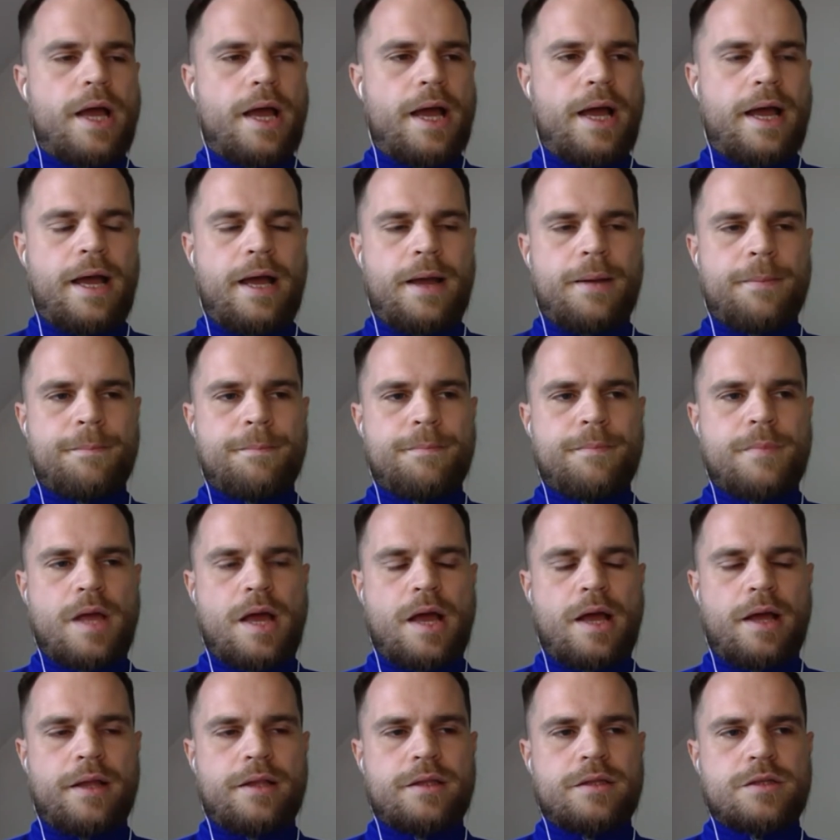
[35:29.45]
and
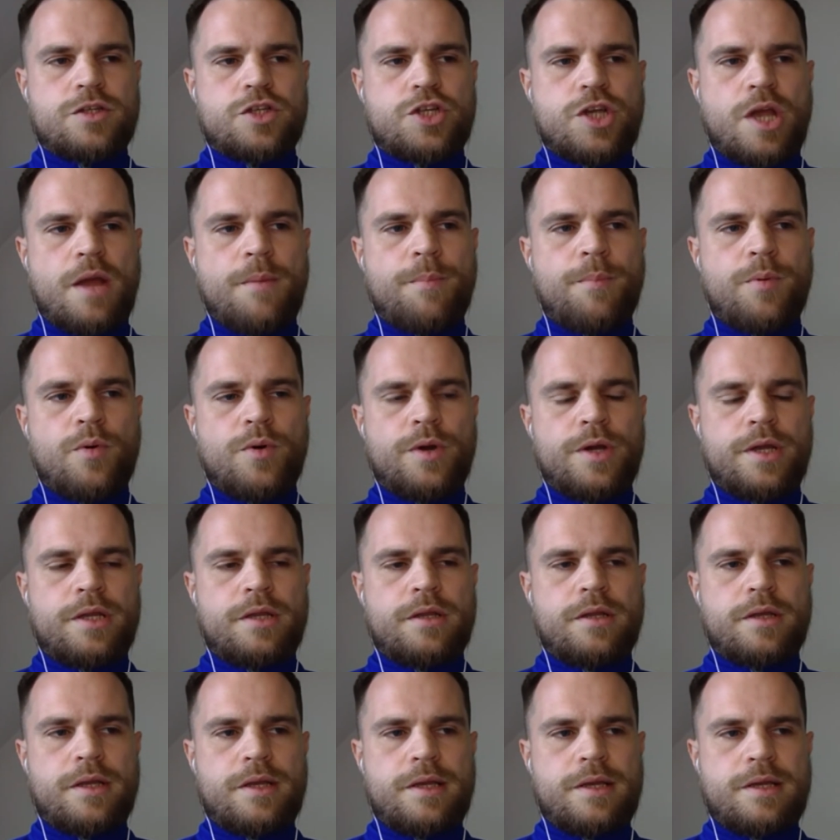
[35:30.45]

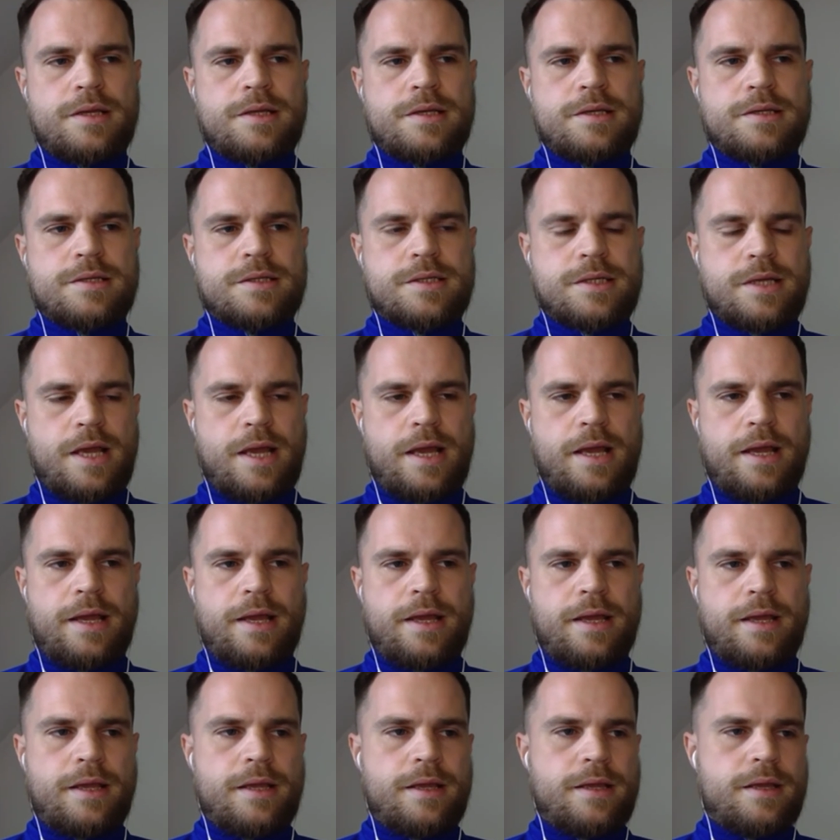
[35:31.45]
SharePoint is
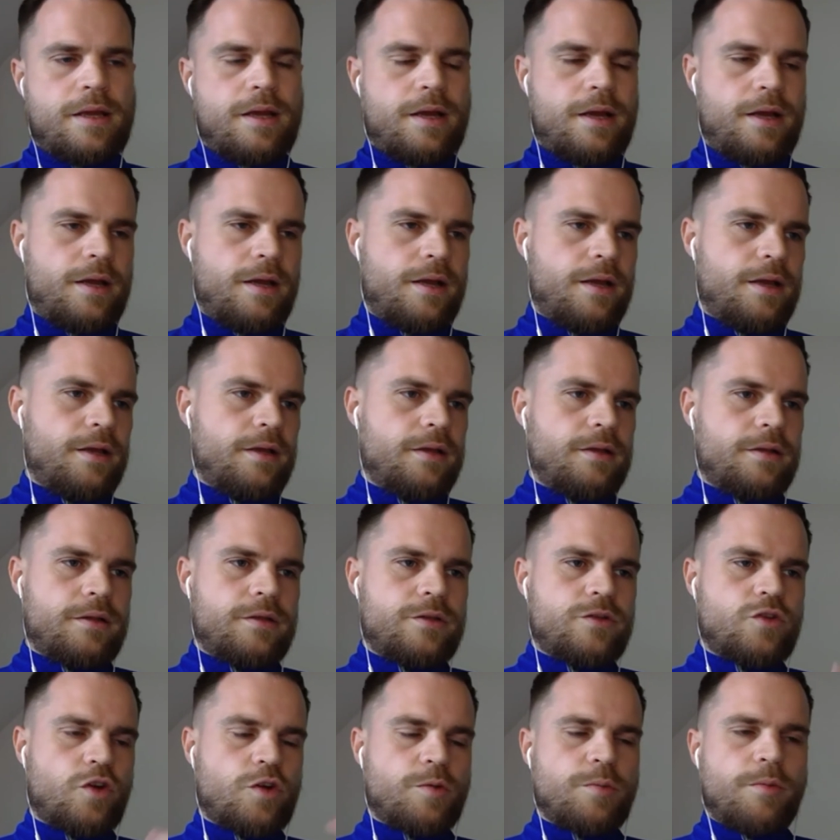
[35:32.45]
a
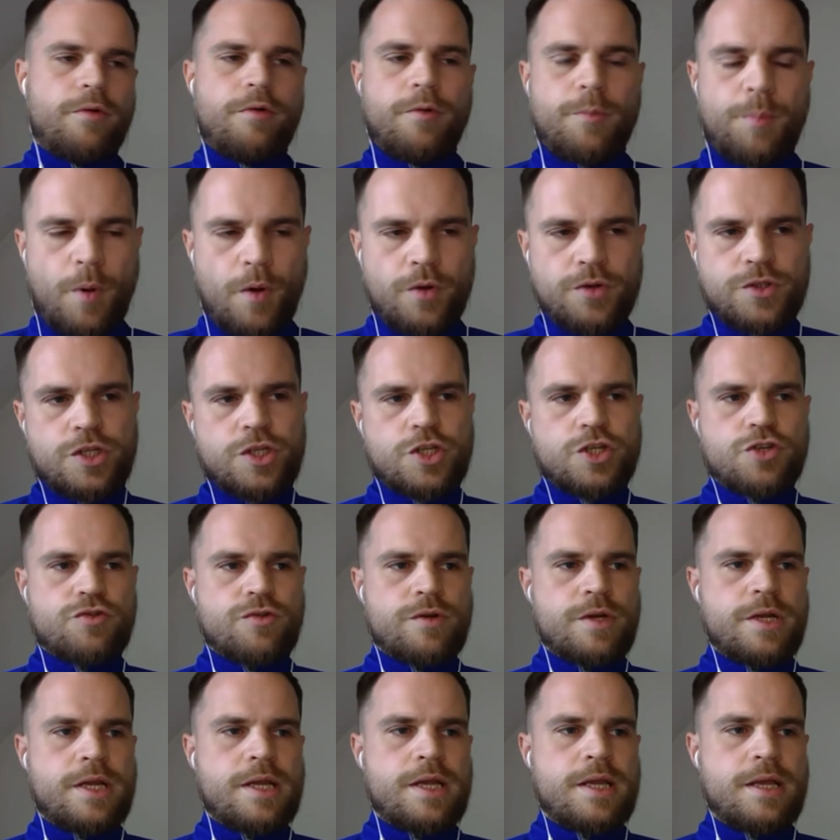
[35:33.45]
document
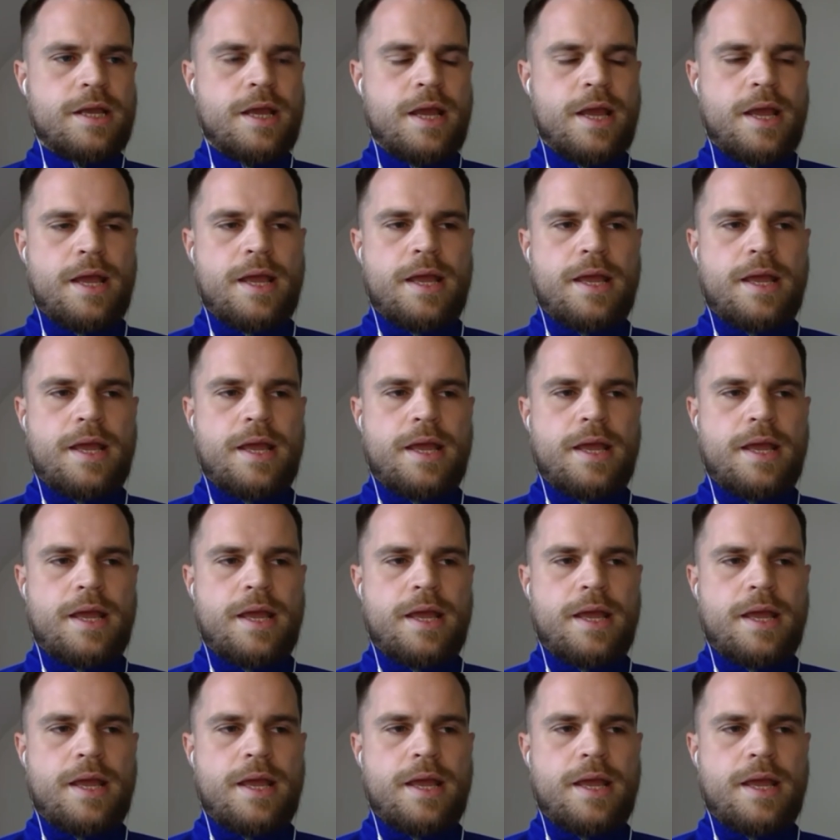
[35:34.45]
repository.